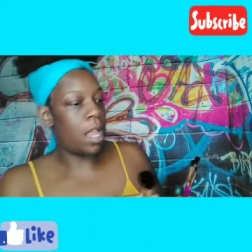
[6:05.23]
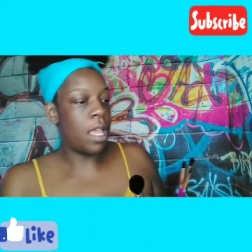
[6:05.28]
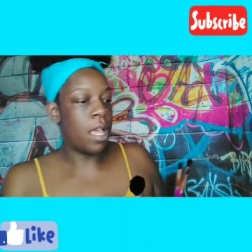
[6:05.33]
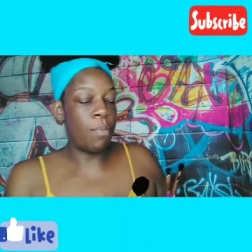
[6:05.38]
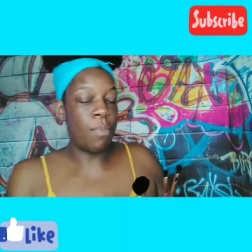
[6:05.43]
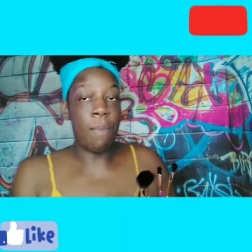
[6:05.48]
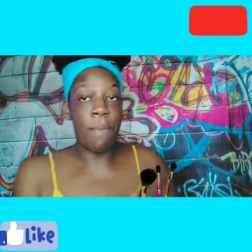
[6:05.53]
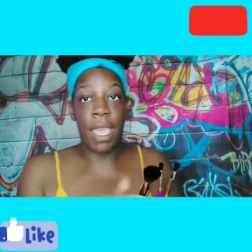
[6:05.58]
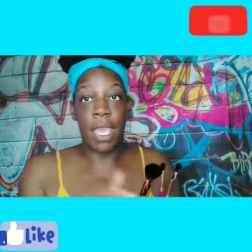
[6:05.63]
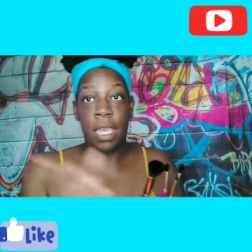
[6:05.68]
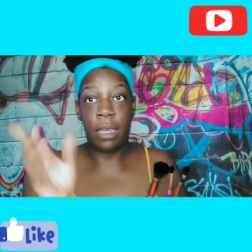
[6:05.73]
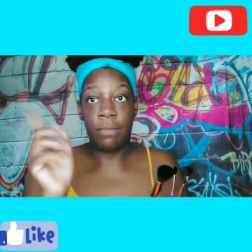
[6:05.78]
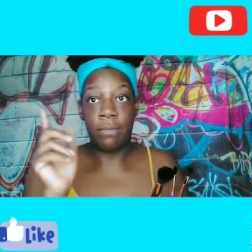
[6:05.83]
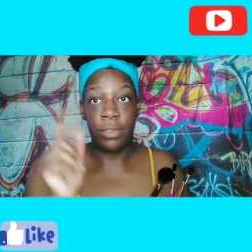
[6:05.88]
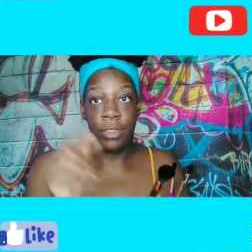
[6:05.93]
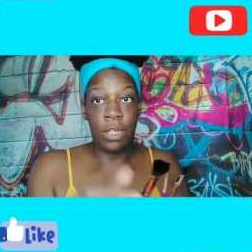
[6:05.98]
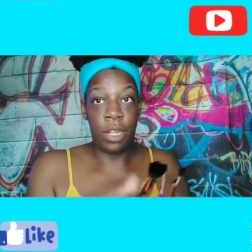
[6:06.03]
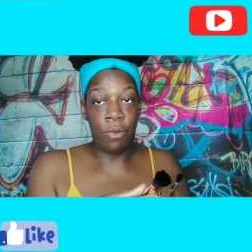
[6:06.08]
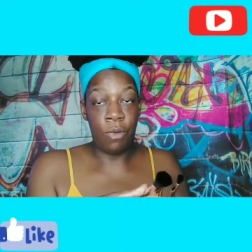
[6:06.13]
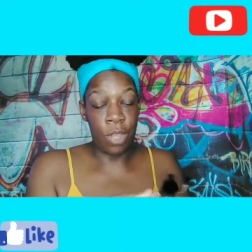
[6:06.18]
I help your makeup,
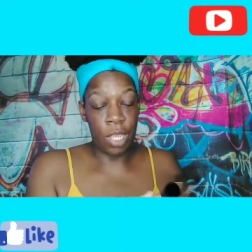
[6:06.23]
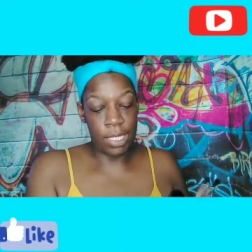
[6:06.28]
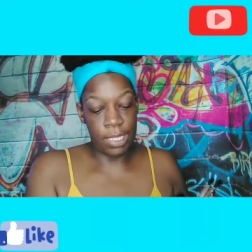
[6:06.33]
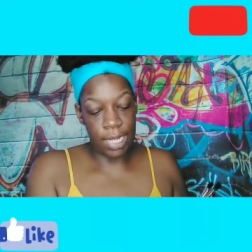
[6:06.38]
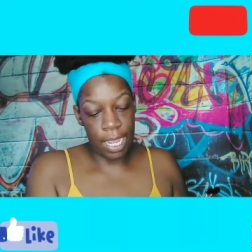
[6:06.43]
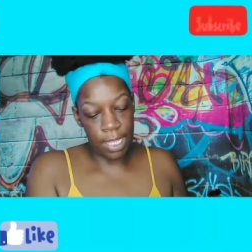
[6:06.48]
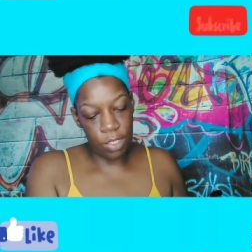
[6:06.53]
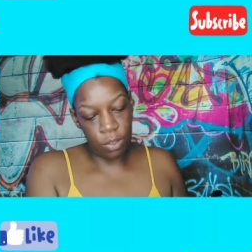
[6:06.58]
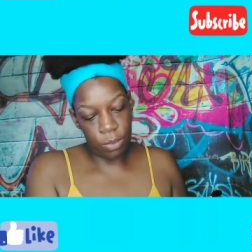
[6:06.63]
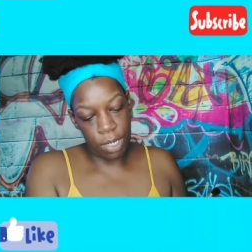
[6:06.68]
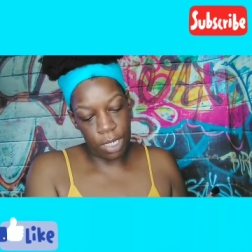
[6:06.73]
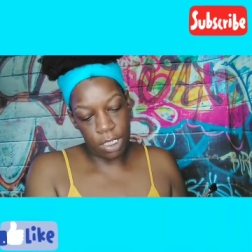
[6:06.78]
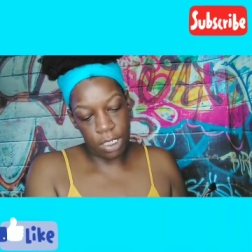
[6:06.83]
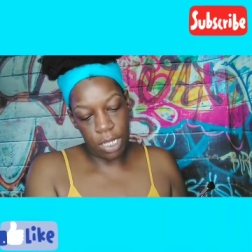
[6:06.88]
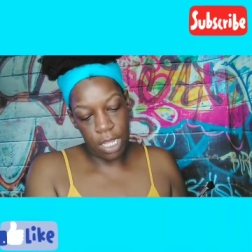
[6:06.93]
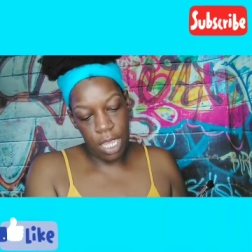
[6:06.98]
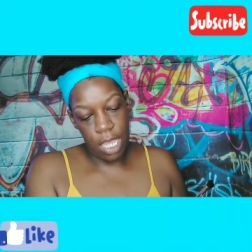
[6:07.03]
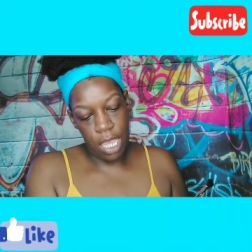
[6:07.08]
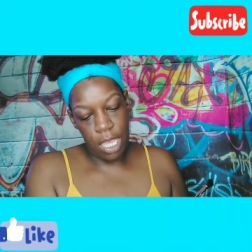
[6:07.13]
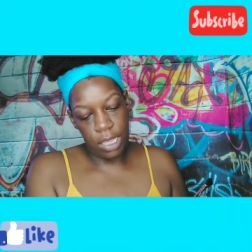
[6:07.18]
you know, won't get stained too much.
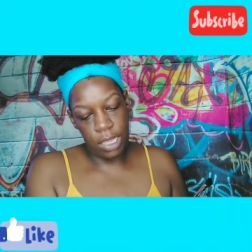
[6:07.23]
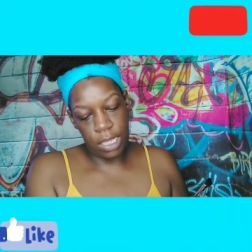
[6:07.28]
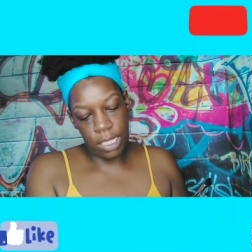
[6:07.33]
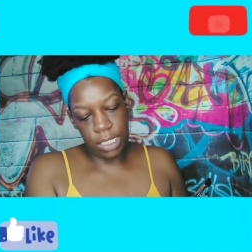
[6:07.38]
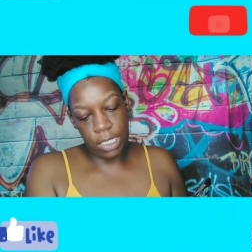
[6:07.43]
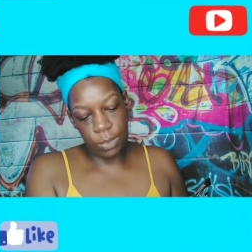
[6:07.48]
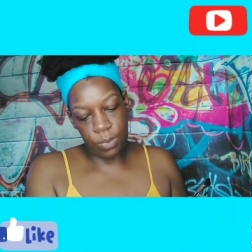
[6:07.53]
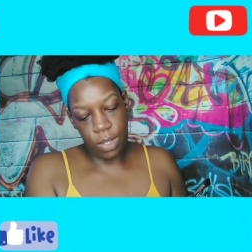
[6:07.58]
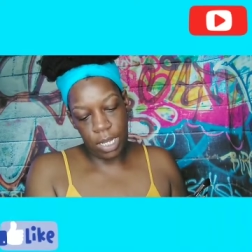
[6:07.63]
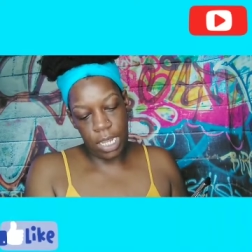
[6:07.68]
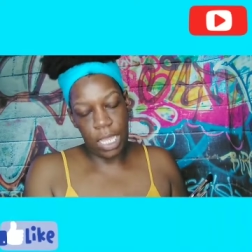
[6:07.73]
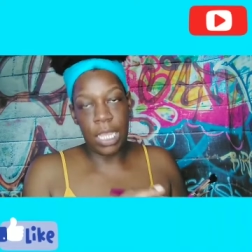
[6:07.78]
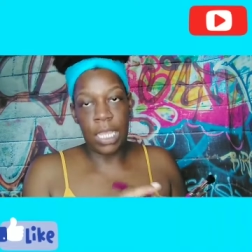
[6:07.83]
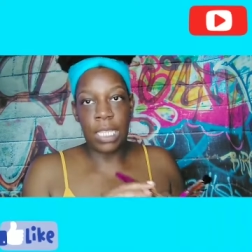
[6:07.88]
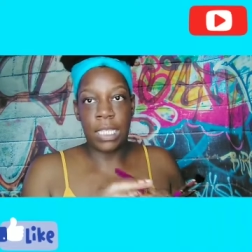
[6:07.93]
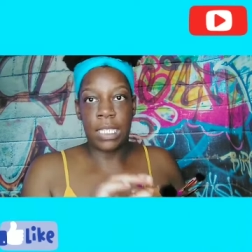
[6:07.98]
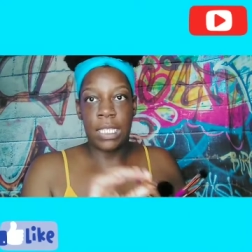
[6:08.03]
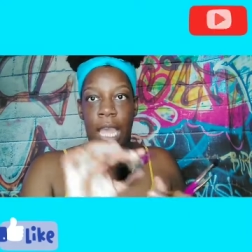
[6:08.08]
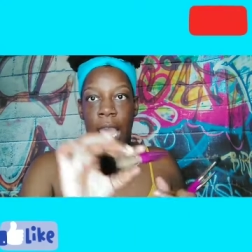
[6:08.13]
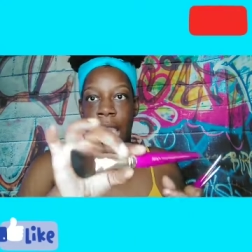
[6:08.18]
This one
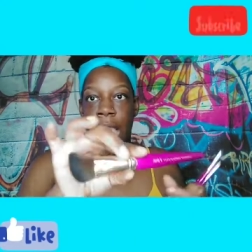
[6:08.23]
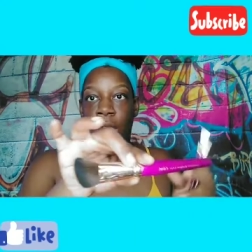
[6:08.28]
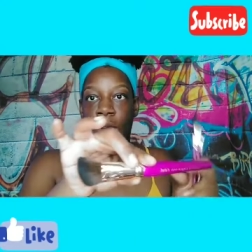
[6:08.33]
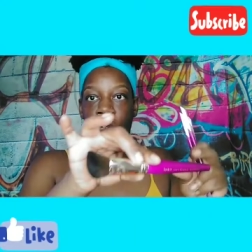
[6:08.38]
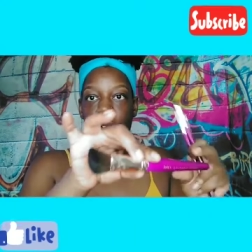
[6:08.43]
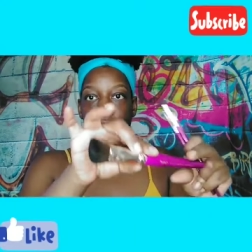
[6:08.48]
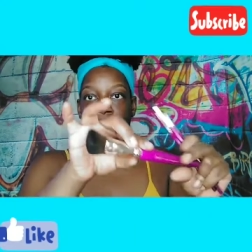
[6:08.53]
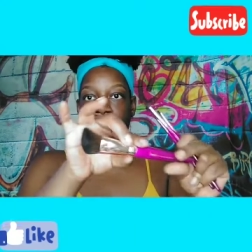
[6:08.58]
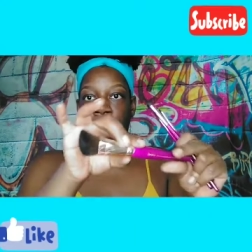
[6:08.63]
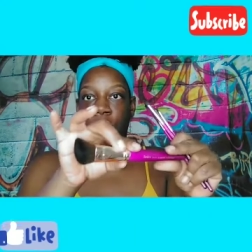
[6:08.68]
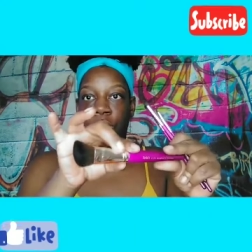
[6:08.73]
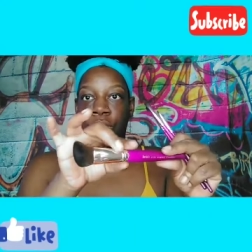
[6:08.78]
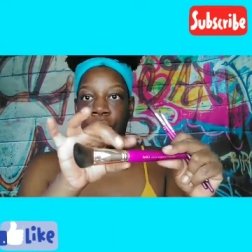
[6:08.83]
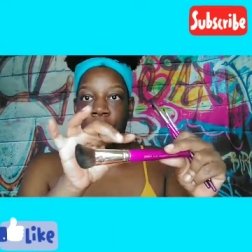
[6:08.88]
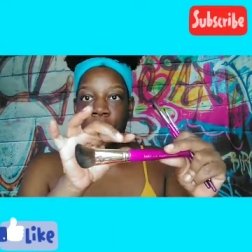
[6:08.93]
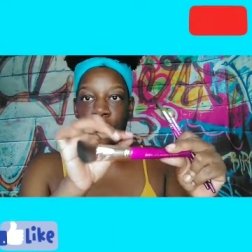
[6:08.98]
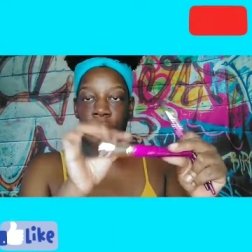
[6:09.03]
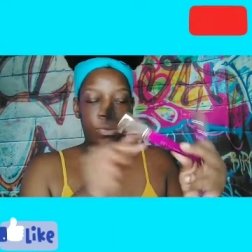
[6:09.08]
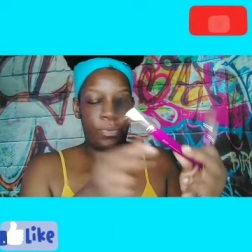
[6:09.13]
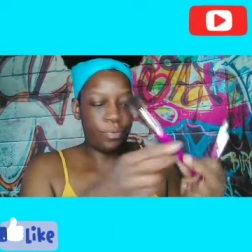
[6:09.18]
is the angled
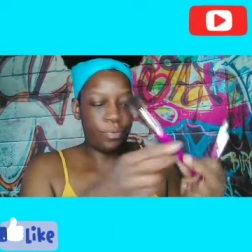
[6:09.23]
contour.